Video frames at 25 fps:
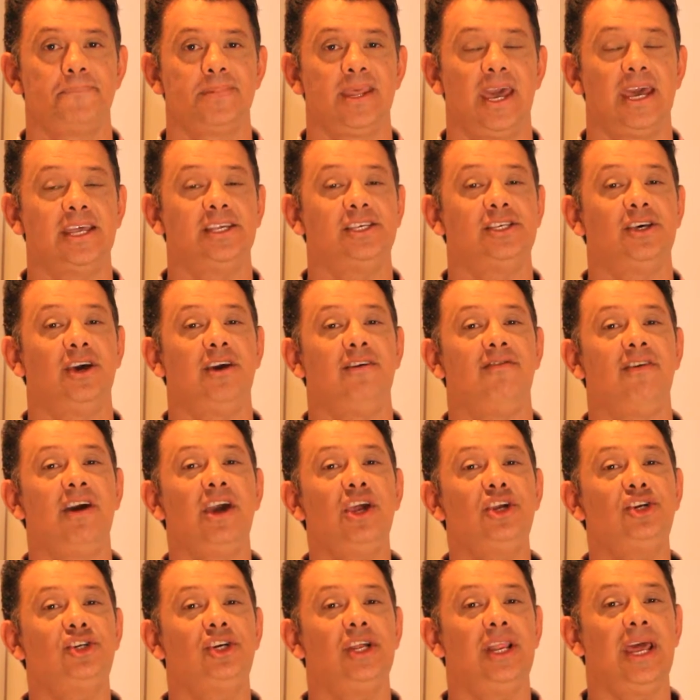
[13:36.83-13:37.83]
And so
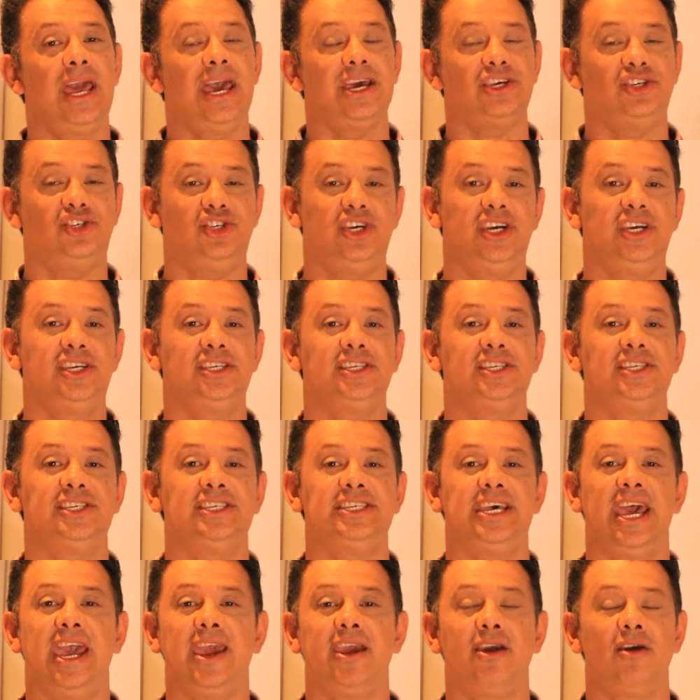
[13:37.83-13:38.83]
eventually, as Jesus is
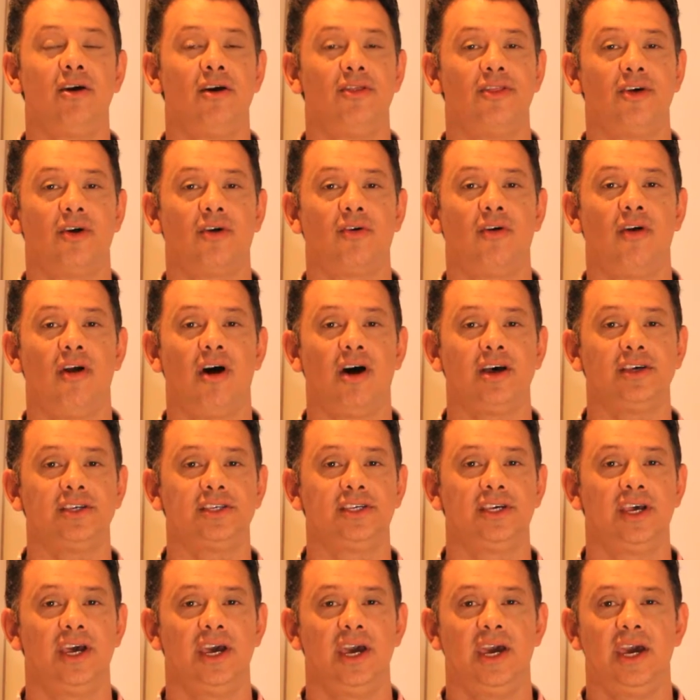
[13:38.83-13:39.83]
hanging on the
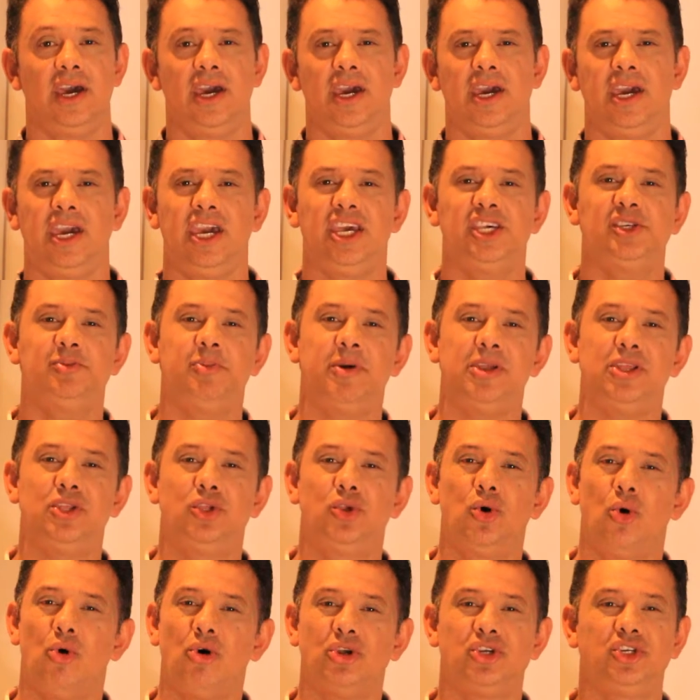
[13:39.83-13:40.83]
cross, he's been
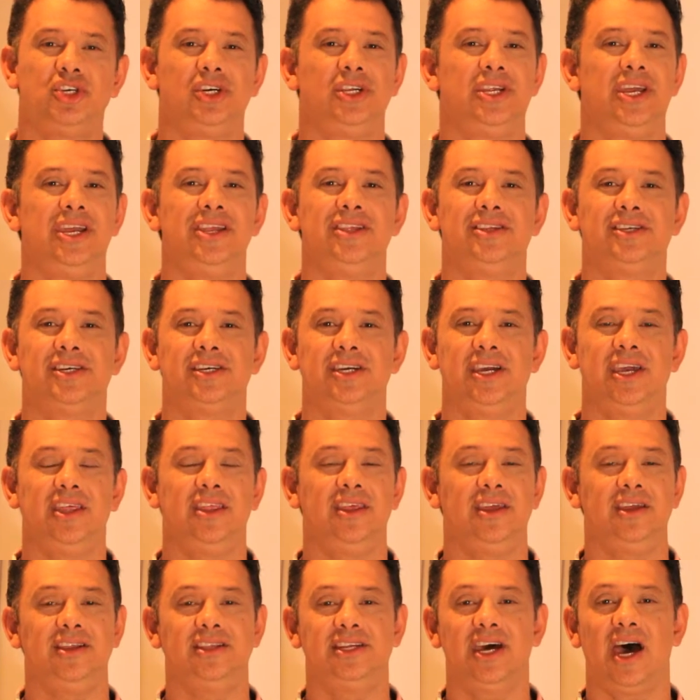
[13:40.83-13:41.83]
tortured the
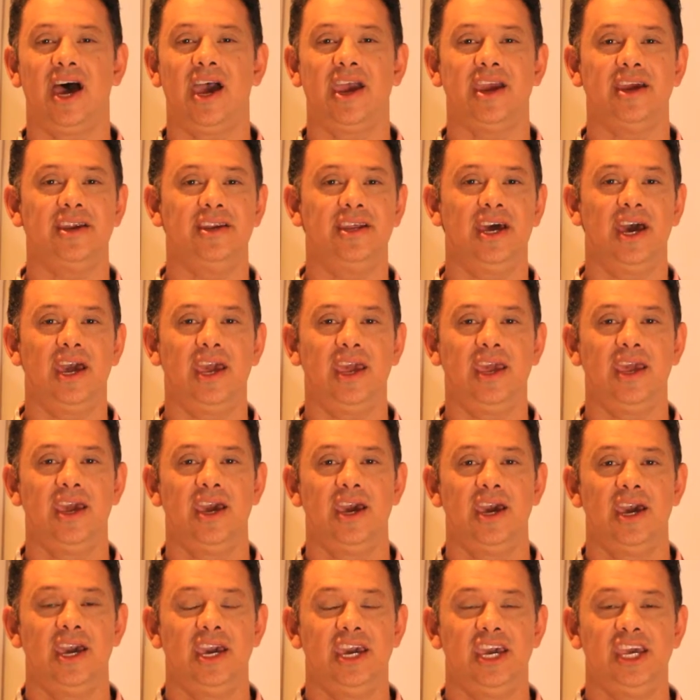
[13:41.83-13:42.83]
entire day.
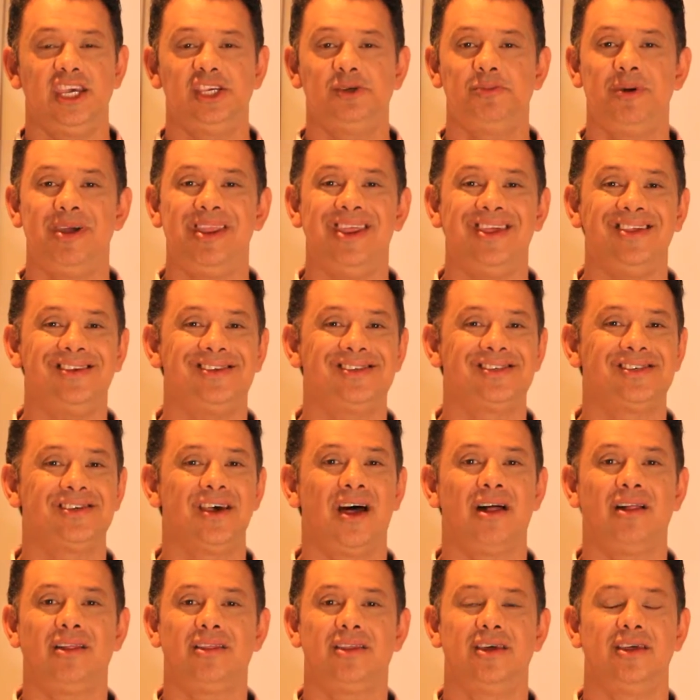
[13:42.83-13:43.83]
He's been
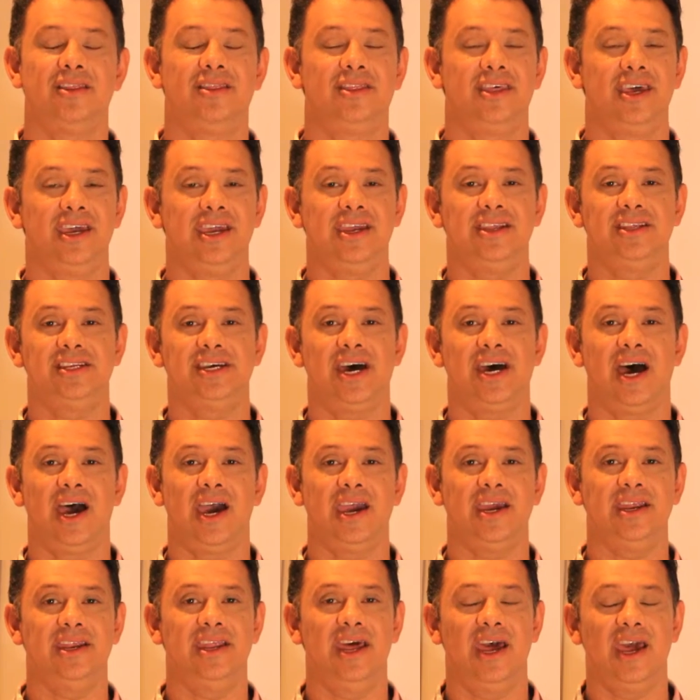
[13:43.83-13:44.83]
insulted the
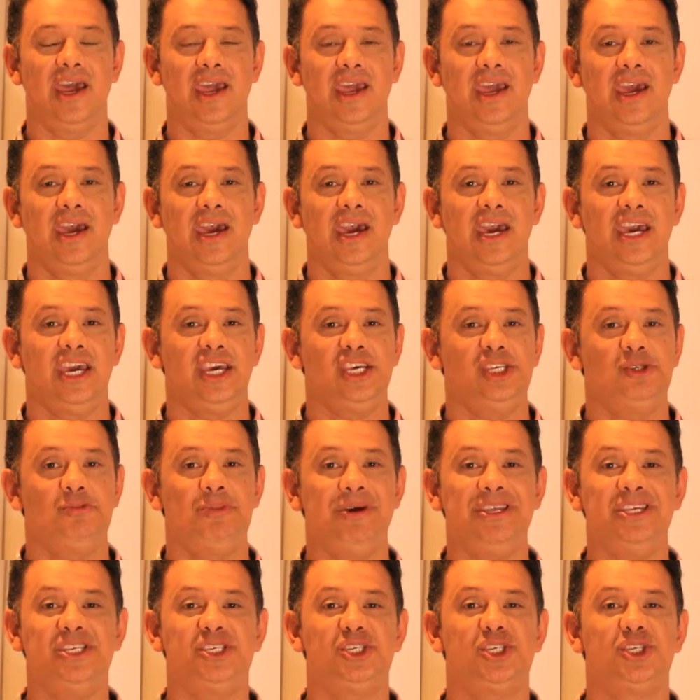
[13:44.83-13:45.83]
entire day. He's
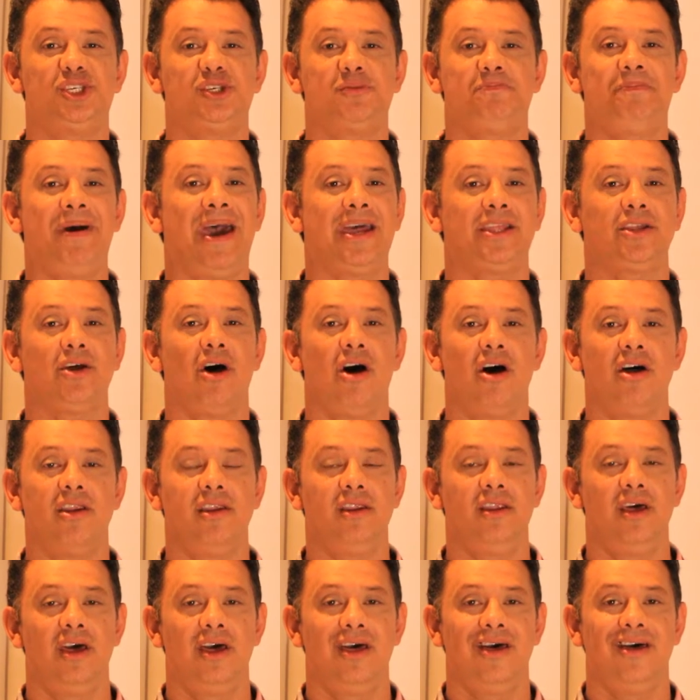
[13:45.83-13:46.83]
been spat
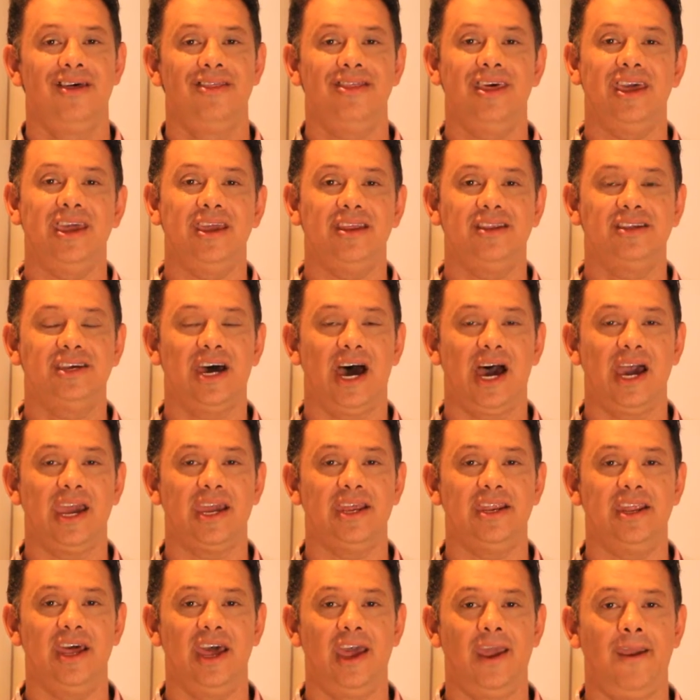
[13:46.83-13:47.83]
on the entire
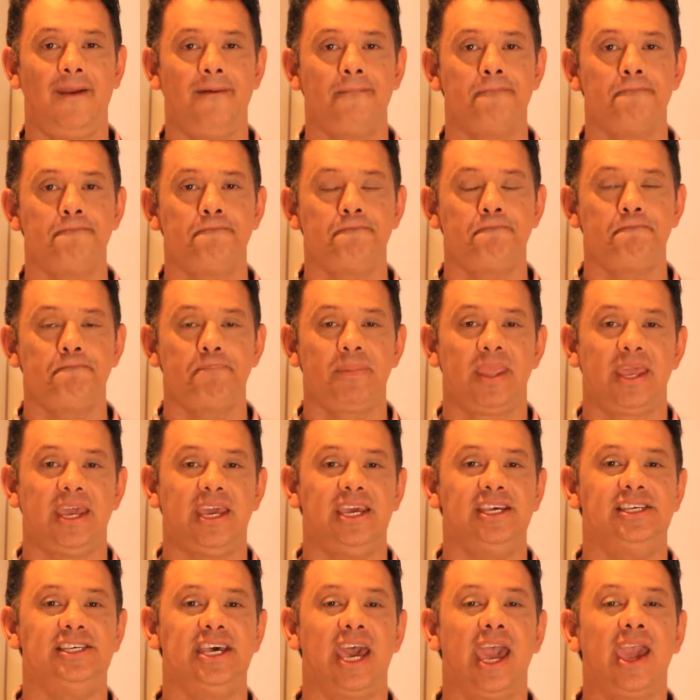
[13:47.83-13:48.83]
day.
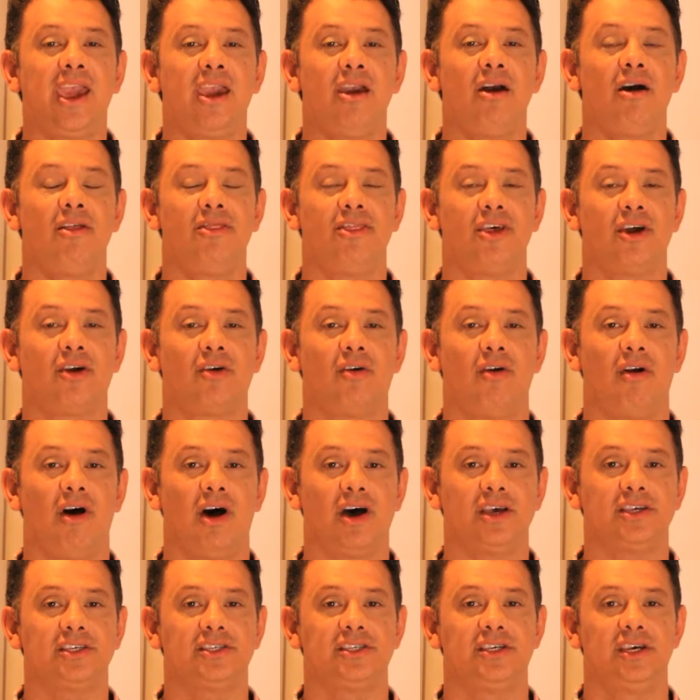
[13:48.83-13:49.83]
He's hanging on the
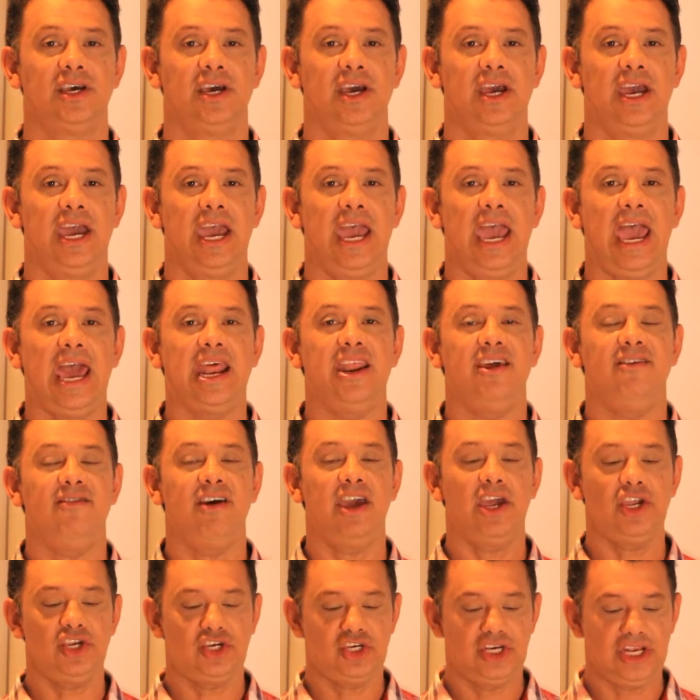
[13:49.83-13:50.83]
cross. And
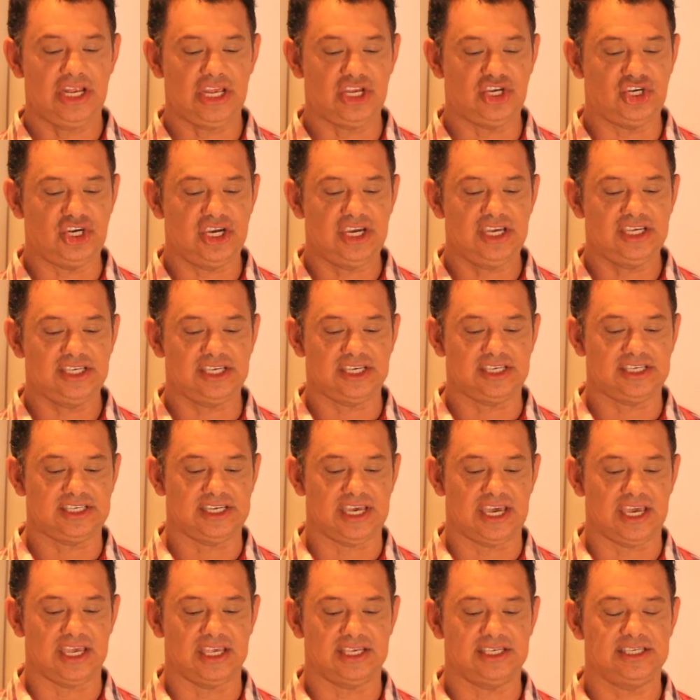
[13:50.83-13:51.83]
eventually Jesus
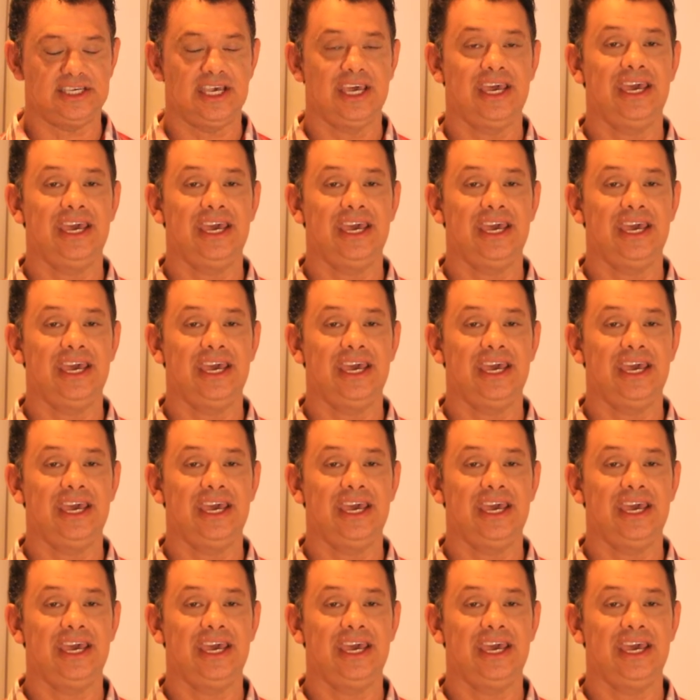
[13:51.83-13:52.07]
says,